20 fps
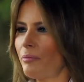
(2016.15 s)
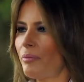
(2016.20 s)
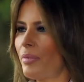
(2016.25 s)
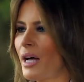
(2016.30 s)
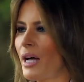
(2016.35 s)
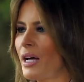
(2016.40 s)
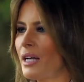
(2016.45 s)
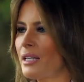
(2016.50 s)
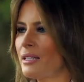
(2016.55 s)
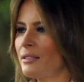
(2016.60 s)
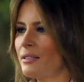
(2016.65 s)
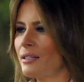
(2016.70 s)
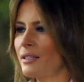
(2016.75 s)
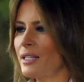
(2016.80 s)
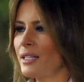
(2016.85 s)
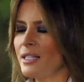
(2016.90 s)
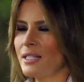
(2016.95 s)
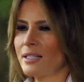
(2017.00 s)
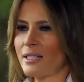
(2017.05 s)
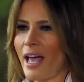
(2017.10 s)
For
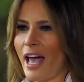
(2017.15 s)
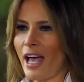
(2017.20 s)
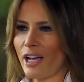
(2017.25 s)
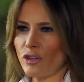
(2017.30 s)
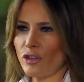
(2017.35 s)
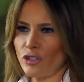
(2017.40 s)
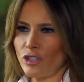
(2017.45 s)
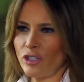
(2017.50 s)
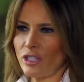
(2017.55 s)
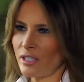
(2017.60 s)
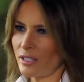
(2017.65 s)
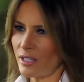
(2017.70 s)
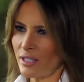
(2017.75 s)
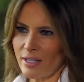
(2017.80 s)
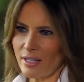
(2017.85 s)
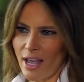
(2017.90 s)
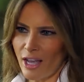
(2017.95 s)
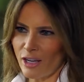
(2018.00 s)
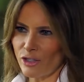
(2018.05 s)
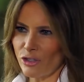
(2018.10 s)
Melania, it was another
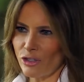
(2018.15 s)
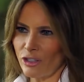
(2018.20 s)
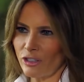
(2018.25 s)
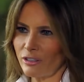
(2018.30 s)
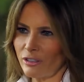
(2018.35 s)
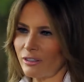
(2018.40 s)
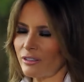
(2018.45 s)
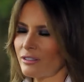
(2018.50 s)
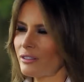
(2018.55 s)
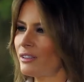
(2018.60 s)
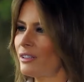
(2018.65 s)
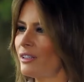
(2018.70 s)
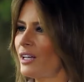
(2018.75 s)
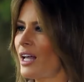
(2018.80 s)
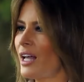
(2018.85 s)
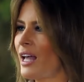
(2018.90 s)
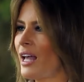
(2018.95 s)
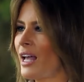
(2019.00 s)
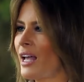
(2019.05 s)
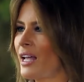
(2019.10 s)
chapter in a
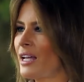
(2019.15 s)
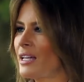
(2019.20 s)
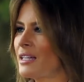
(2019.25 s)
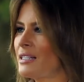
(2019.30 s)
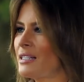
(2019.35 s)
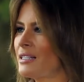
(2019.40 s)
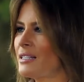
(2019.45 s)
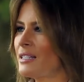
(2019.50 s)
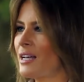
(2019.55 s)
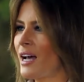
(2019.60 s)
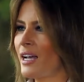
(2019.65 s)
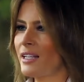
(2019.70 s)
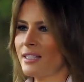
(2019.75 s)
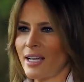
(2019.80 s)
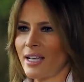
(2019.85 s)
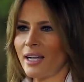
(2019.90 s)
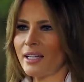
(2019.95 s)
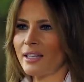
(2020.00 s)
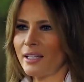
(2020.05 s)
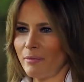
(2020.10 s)
life that had always been
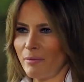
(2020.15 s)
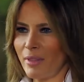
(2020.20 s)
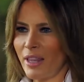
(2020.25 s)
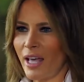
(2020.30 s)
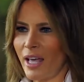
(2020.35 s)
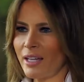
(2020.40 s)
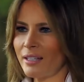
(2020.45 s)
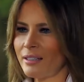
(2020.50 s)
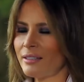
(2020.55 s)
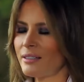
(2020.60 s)
shrouded in